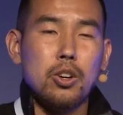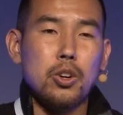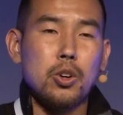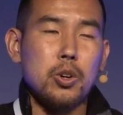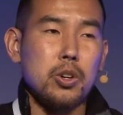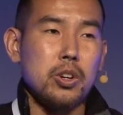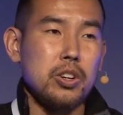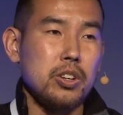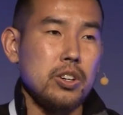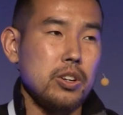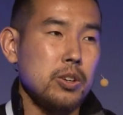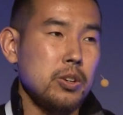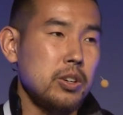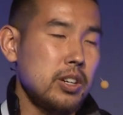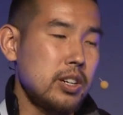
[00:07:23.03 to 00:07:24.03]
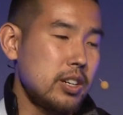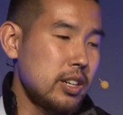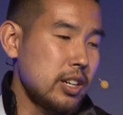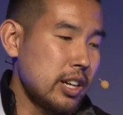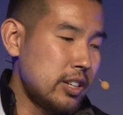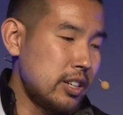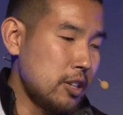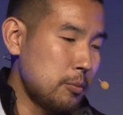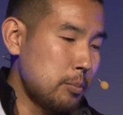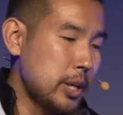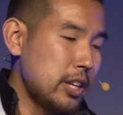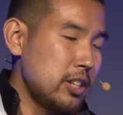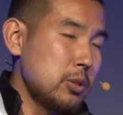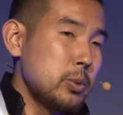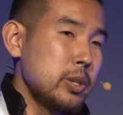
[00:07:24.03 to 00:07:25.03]
or I don't know,
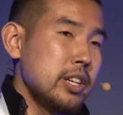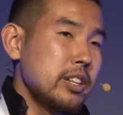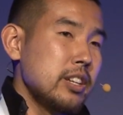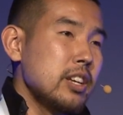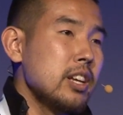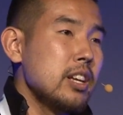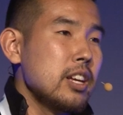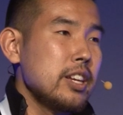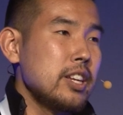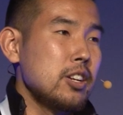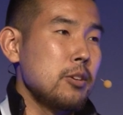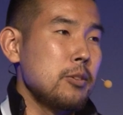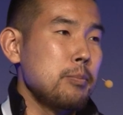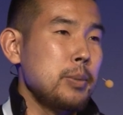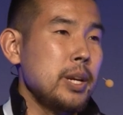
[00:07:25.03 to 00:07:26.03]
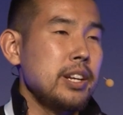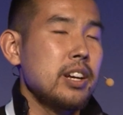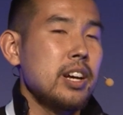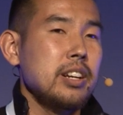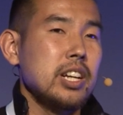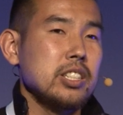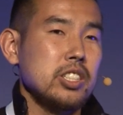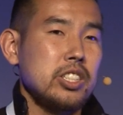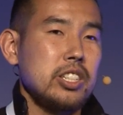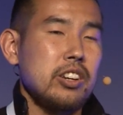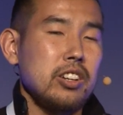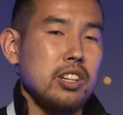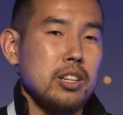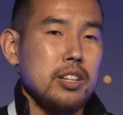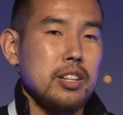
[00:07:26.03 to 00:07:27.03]
pay to win, may not
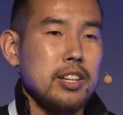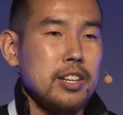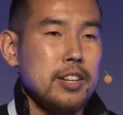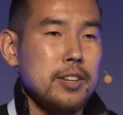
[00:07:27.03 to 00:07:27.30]
necessarily